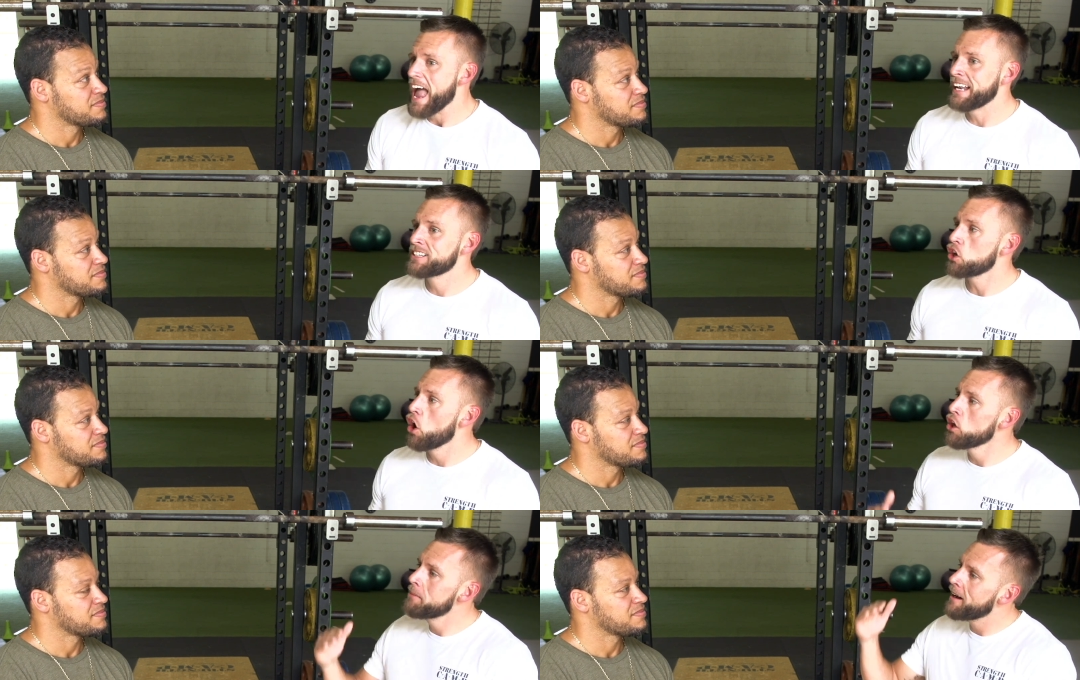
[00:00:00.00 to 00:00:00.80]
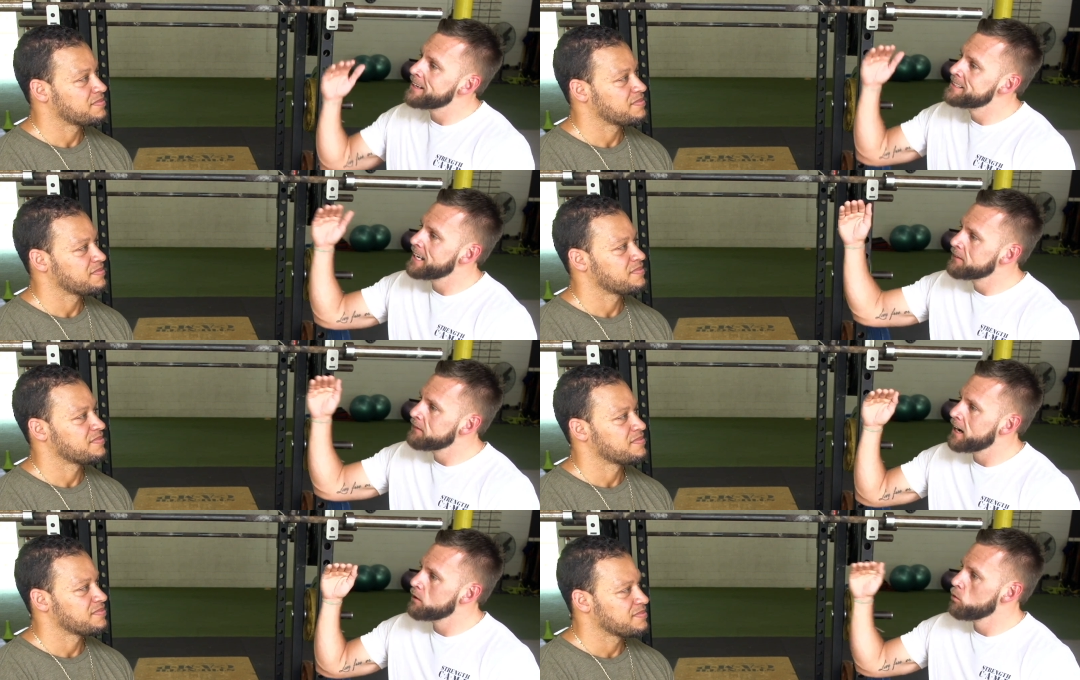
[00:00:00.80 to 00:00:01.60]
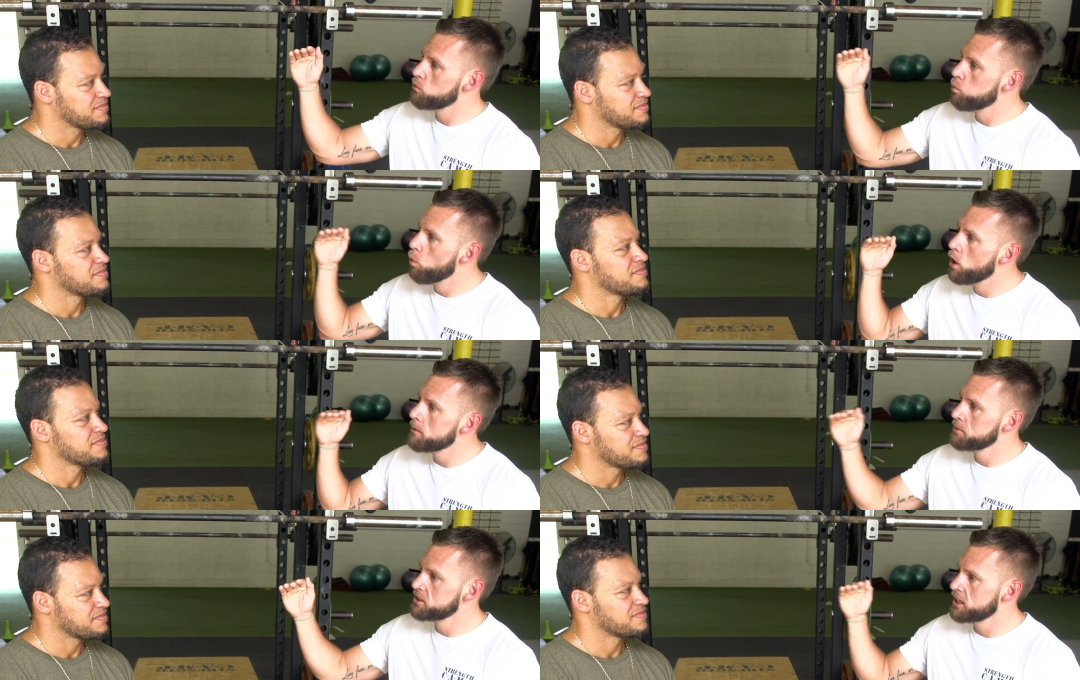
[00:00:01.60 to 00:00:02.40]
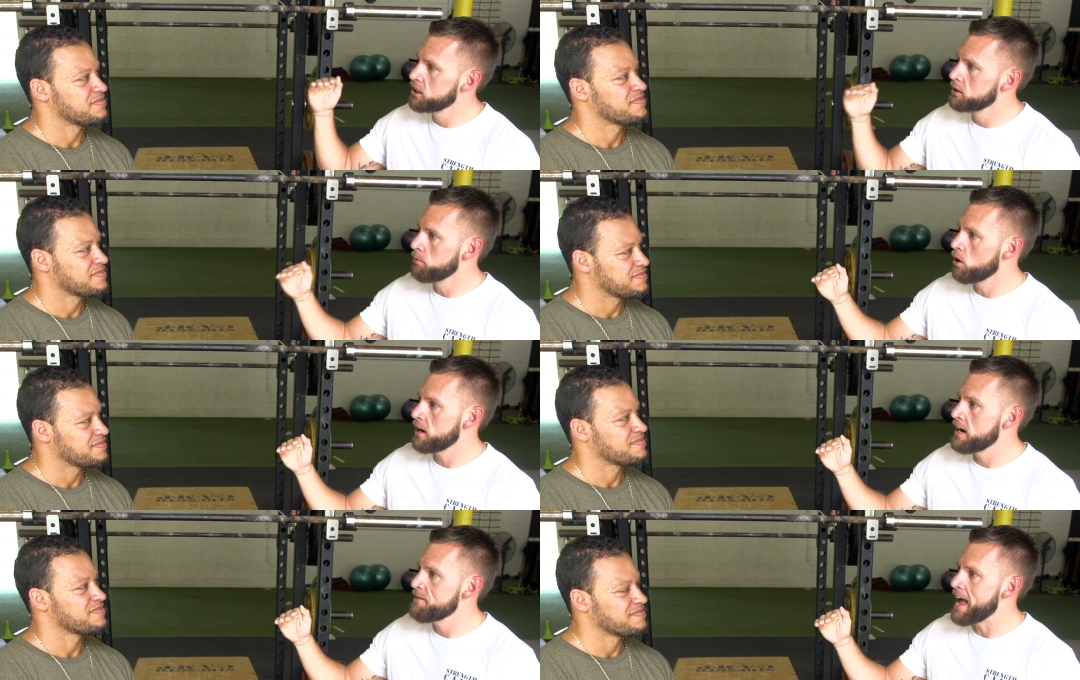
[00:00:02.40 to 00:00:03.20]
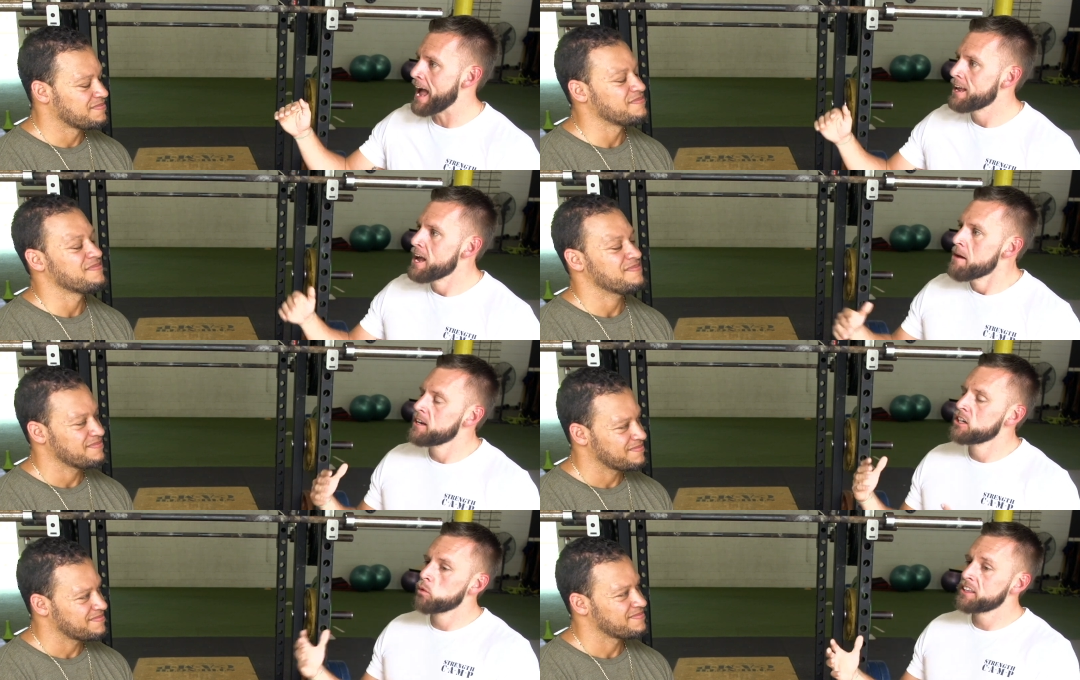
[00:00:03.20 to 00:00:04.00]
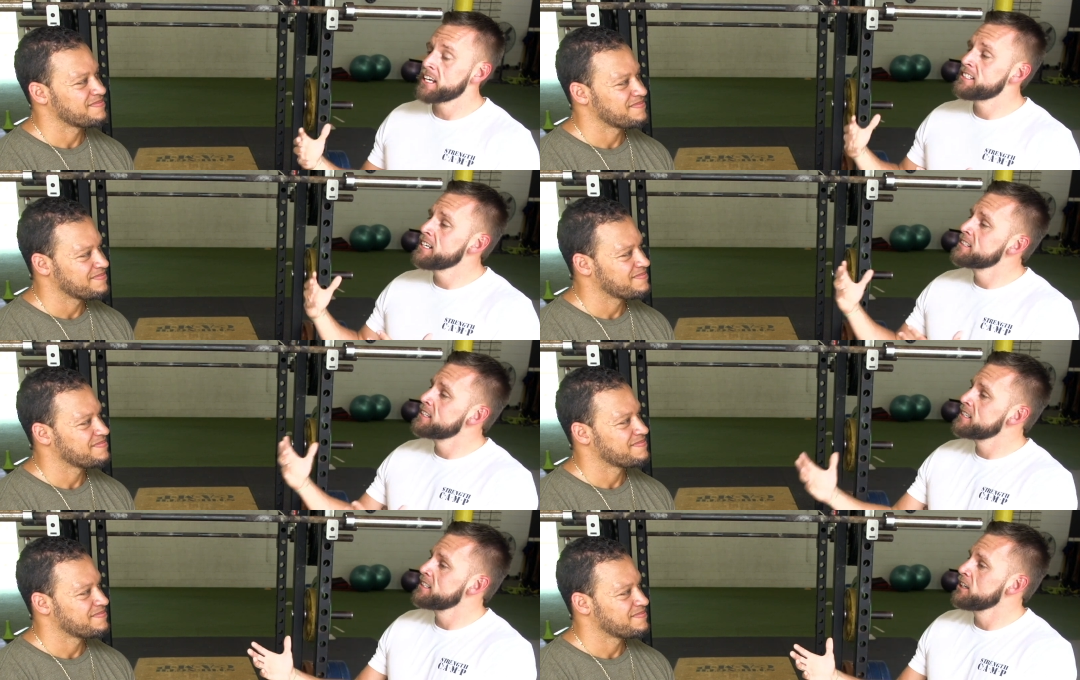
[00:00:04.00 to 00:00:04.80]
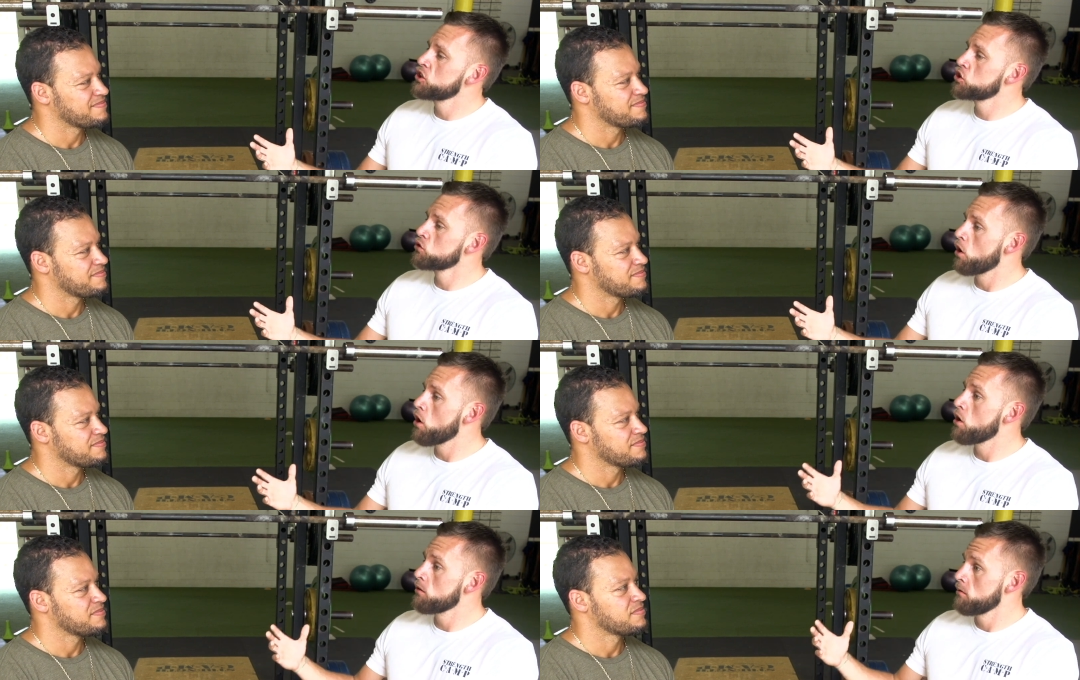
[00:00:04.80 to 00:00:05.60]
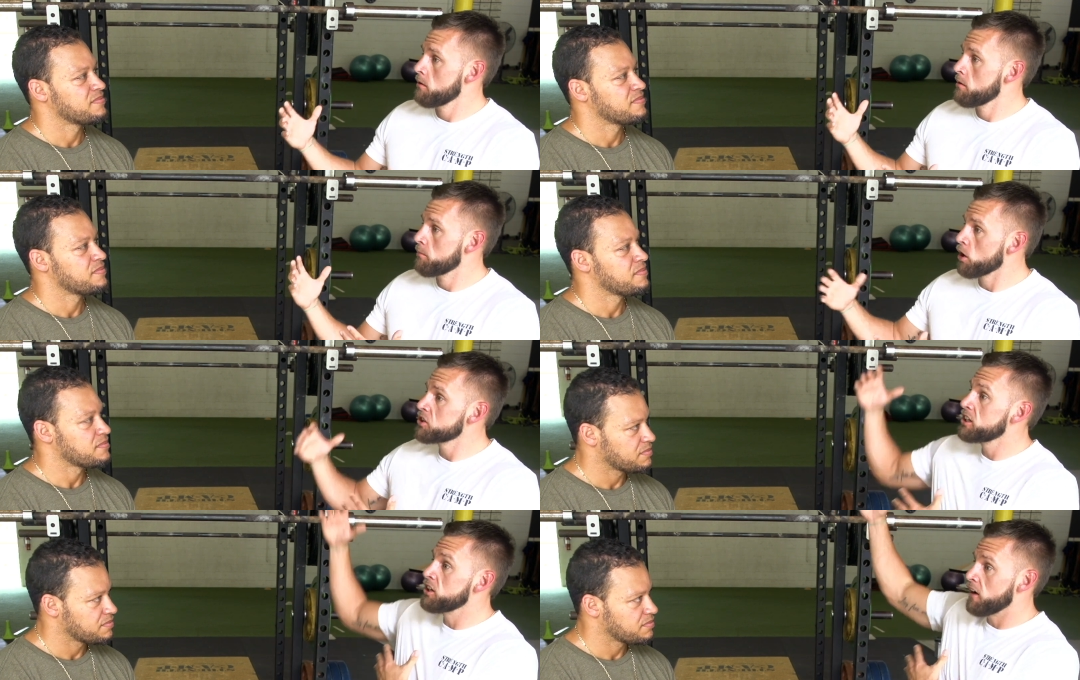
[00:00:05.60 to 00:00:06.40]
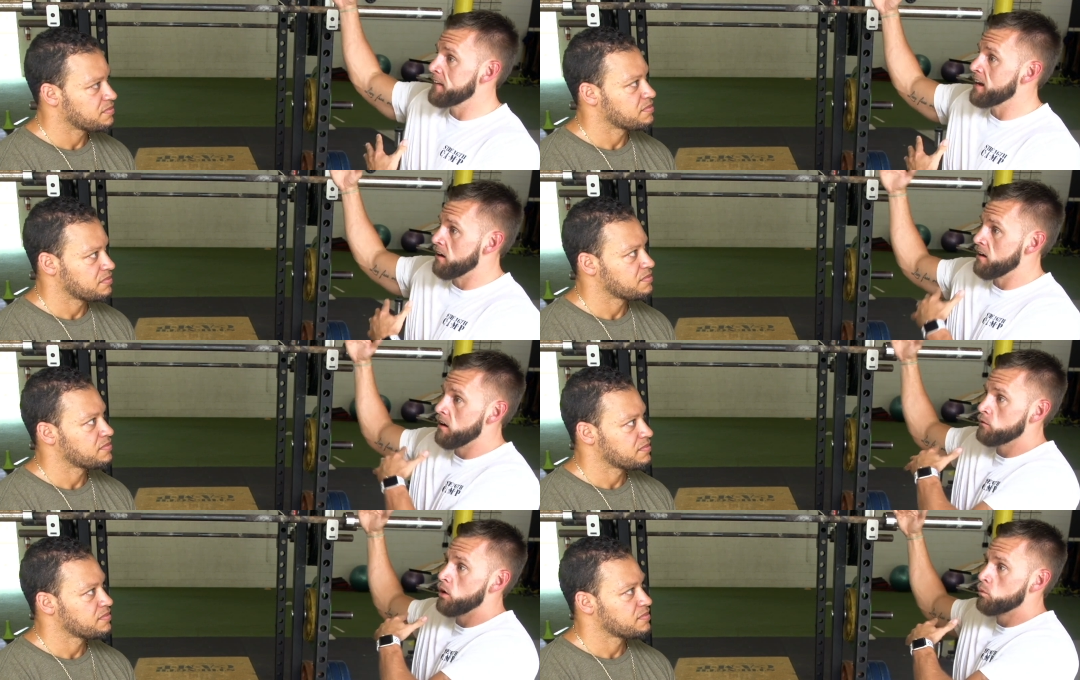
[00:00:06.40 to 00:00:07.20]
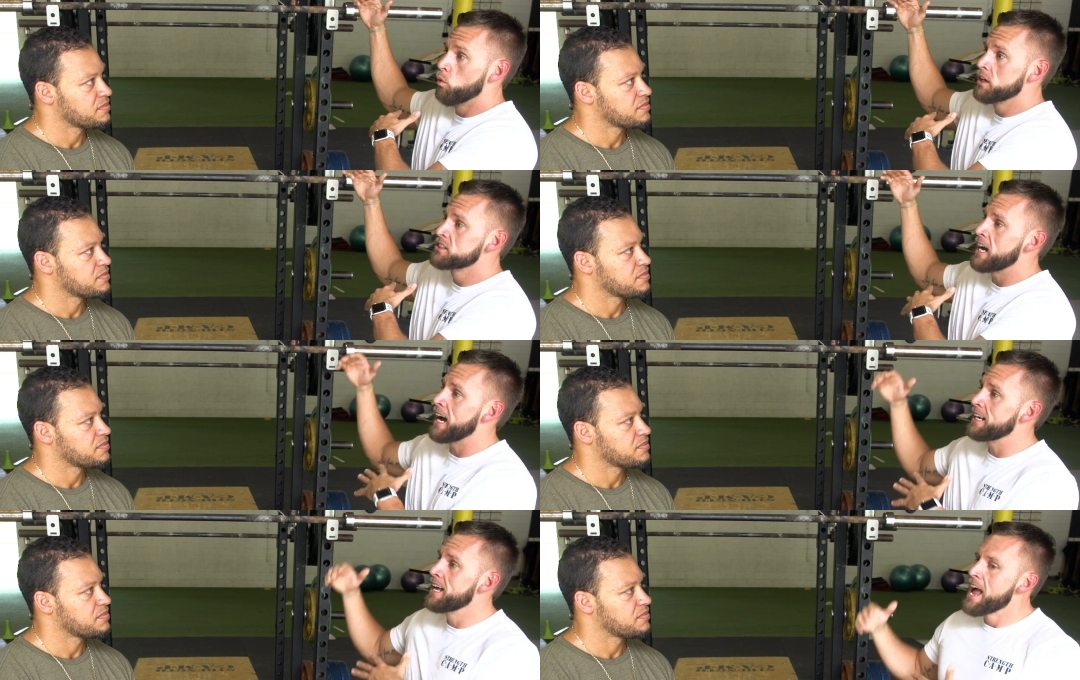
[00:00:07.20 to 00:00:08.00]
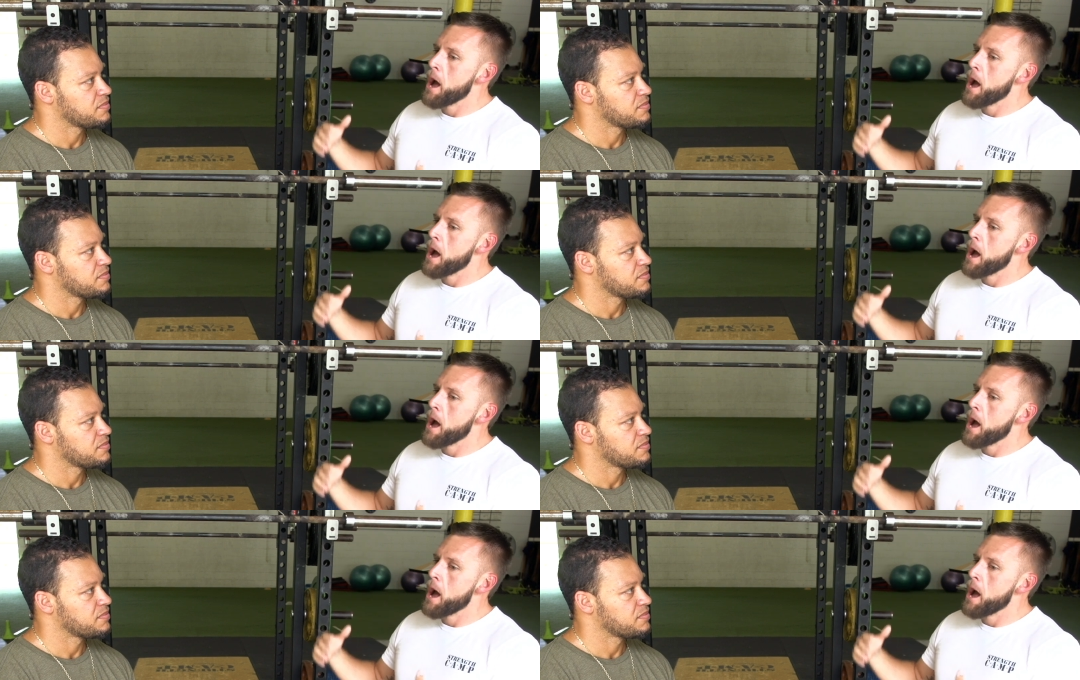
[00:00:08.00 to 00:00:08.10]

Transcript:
Speaker 1: And it's all about identifying with one particular part in that. Mm-hmm. Because what they see is they see a strong person on the on, on one side,